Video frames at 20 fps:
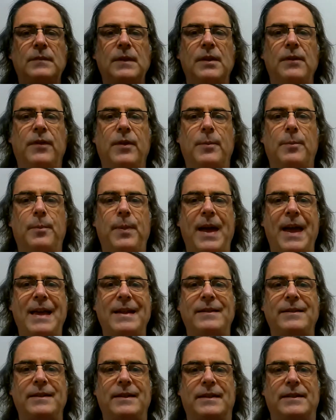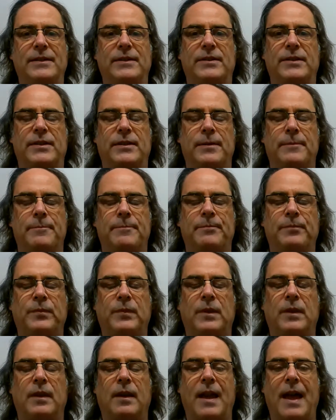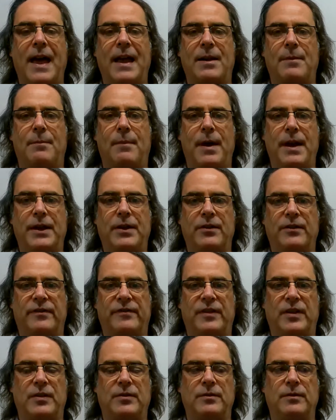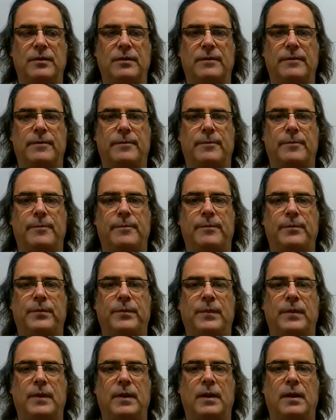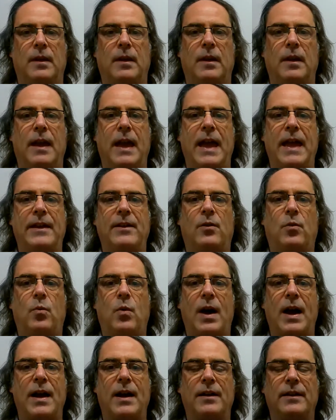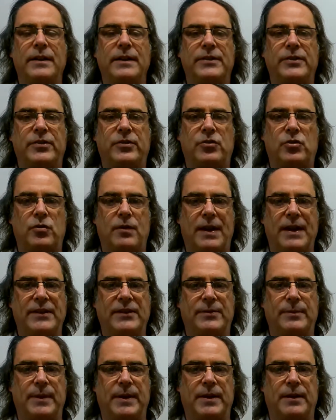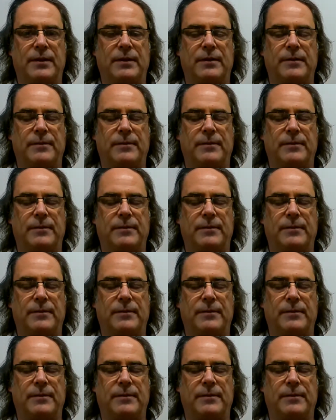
The pendant had a microphone and a wireless transmitter.